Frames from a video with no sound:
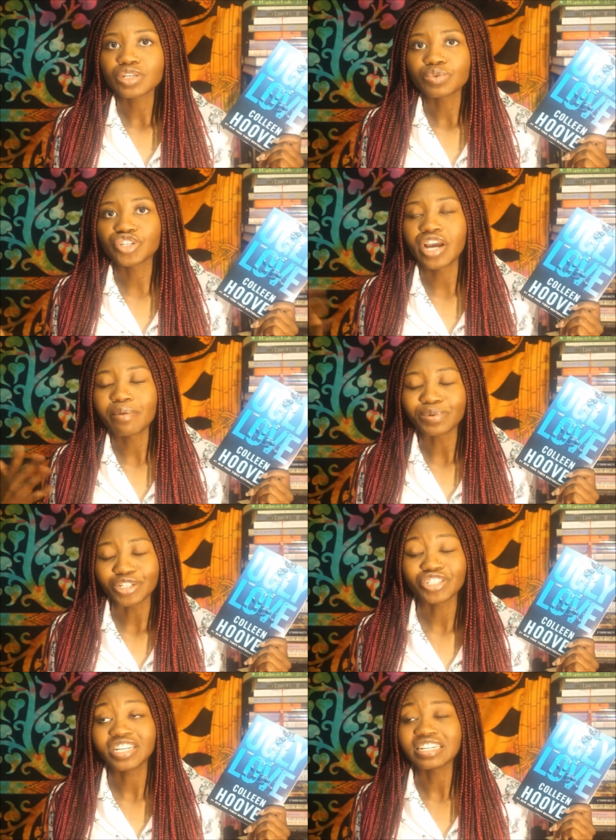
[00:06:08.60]
which I
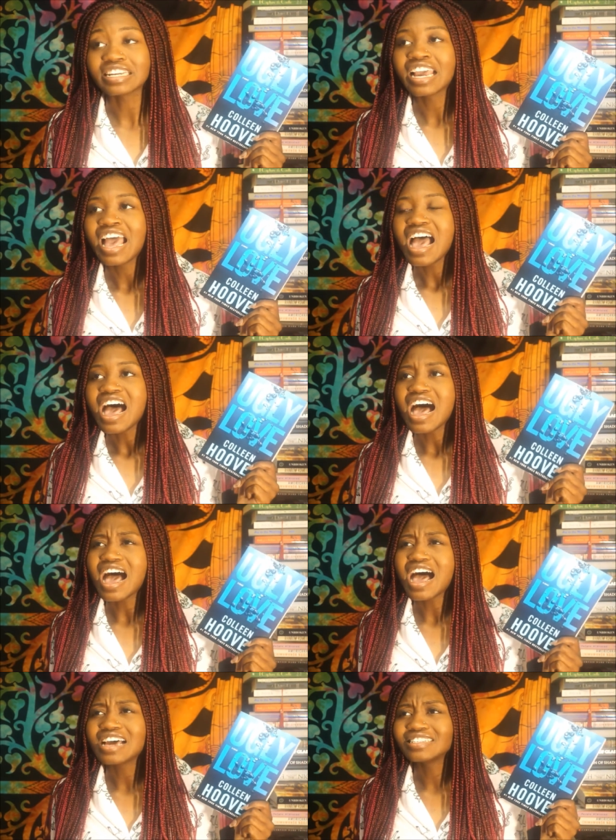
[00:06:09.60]
appreciated.
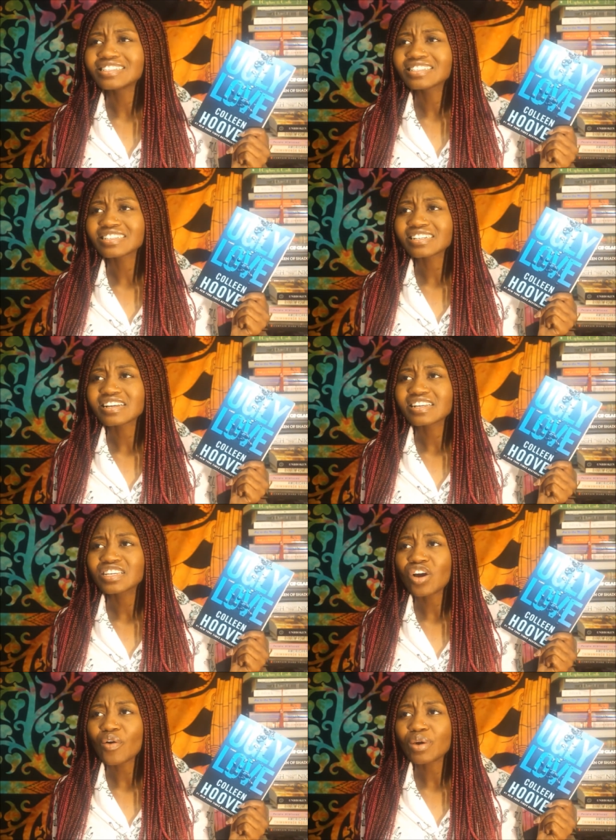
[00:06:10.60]
And you
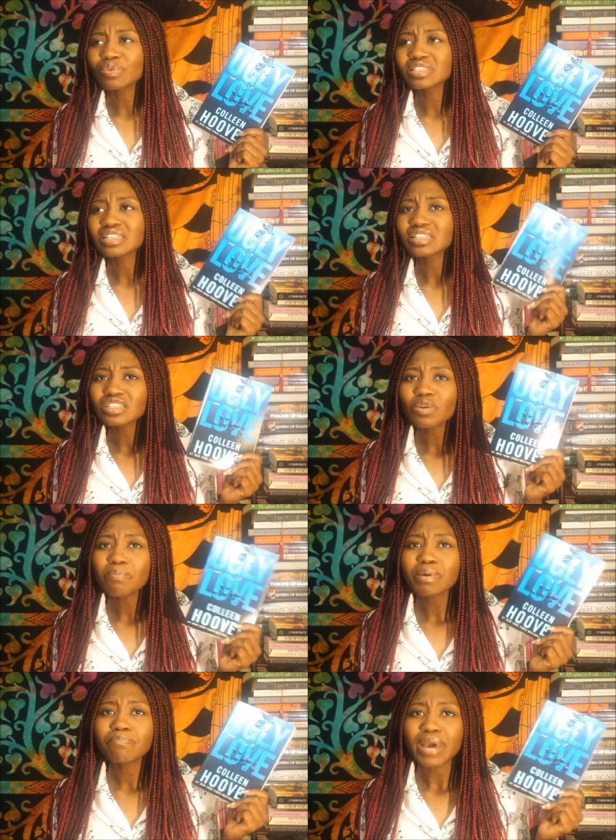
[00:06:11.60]
know, it was a little
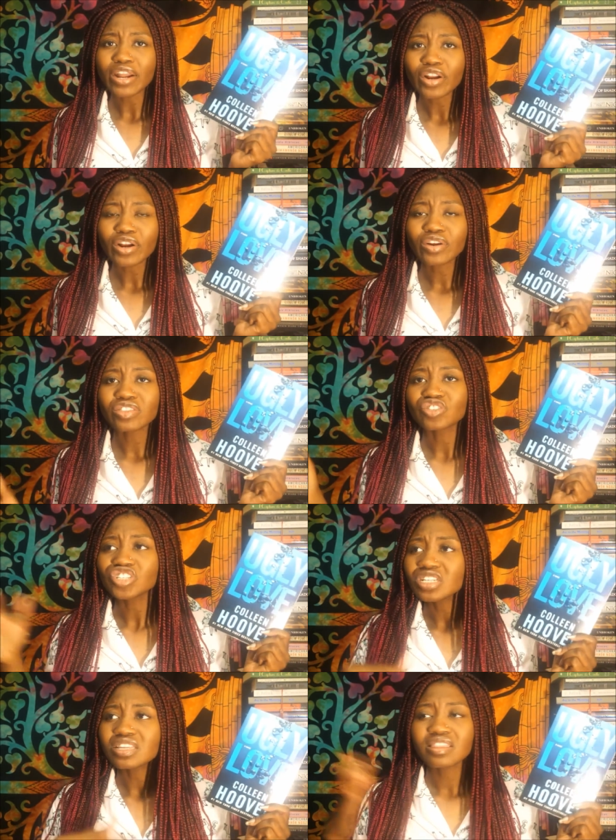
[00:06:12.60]
bit better. The
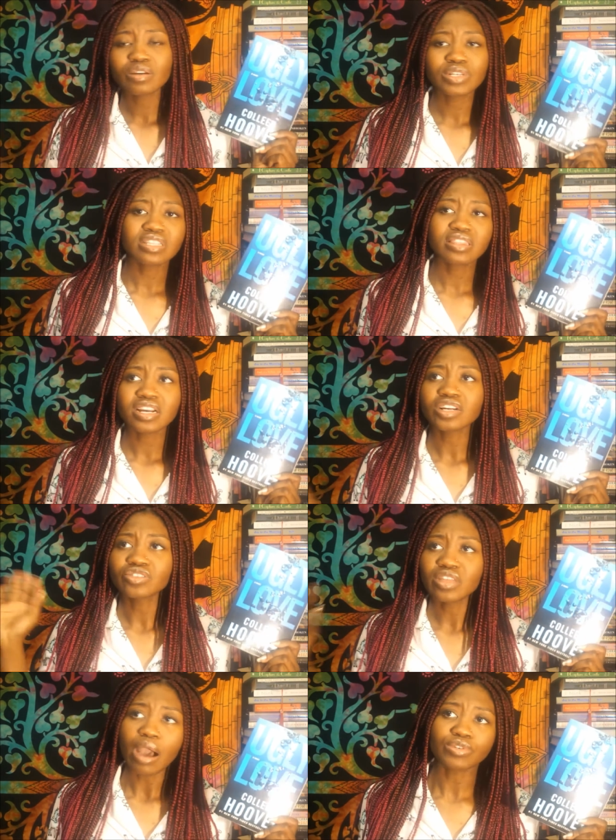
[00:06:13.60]
cheating thing wasn't there,
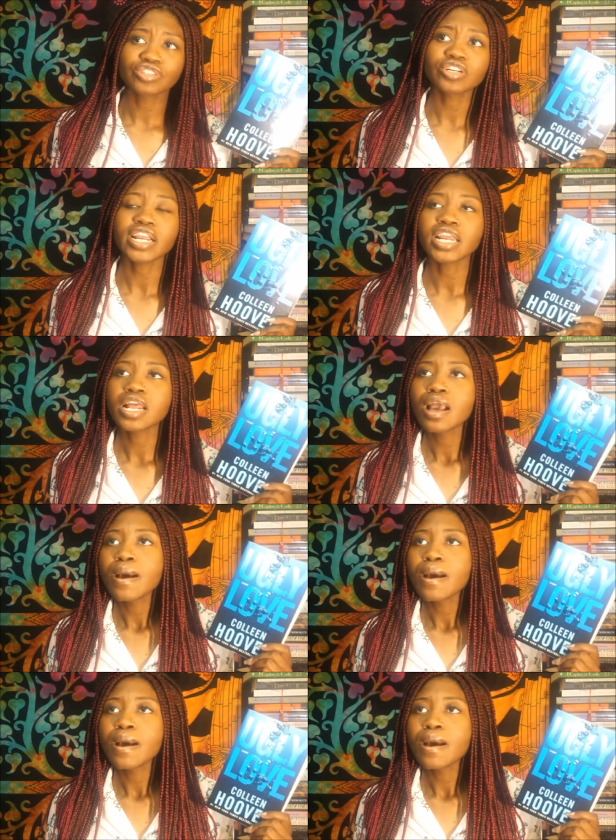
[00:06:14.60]
so that was great.